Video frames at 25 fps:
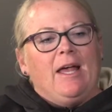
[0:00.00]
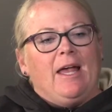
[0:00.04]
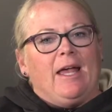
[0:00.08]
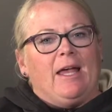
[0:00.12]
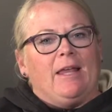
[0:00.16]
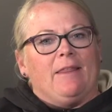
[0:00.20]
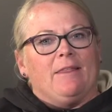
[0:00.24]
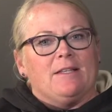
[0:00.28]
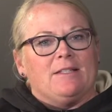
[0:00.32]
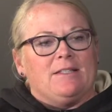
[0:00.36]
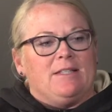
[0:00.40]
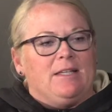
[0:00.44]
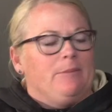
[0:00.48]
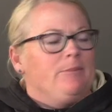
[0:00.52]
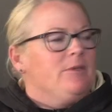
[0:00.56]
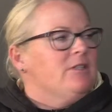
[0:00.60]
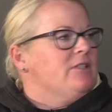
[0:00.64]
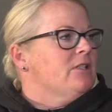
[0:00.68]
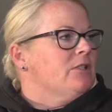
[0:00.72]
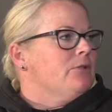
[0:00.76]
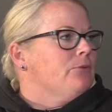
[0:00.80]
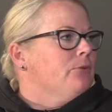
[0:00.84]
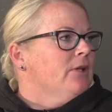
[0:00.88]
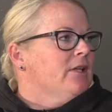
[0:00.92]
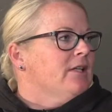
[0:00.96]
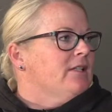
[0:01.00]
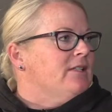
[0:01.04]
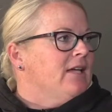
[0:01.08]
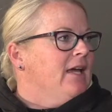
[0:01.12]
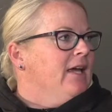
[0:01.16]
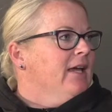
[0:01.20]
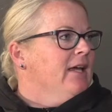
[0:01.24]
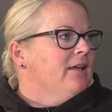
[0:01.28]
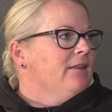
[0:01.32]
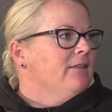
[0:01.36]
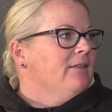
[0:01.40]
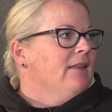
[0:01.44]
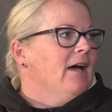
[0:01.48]
And the team has just really
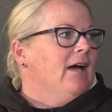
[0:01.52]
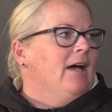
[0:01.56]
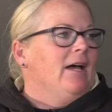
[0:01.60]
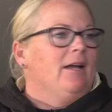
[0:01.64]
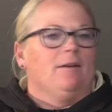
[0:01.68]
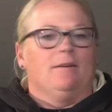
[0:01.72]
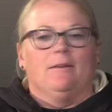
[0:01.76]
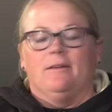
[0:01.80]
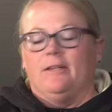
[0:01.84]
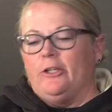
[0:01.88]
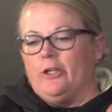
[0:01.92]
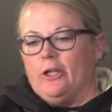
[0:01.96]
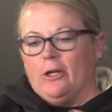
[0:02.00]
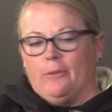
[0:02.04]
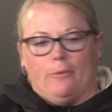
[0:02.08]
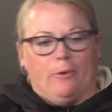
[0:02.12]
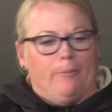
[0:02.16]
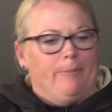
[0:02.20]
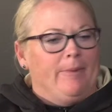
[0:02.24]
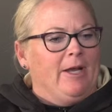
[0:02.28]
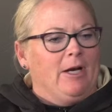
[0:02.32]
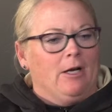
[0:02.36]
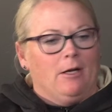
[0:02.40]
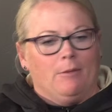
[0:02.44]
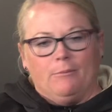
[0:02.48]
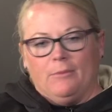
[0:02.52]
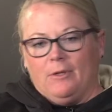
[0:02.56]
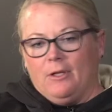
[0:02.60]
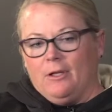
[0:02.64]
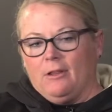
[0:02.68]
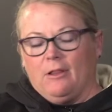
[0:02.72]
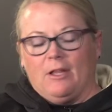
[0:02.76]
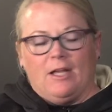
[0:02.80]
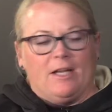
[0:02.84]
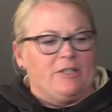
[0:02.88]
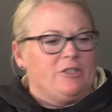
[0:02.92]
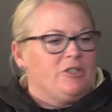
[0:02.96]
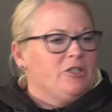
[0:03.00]
taken that, you know, momentum,
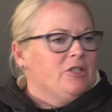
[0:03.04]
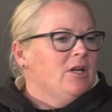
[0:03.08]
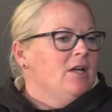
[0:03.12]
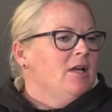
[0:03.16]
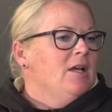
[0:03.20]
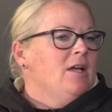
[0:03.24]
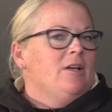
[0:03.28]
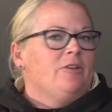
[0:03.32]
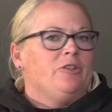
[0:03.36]
clutch,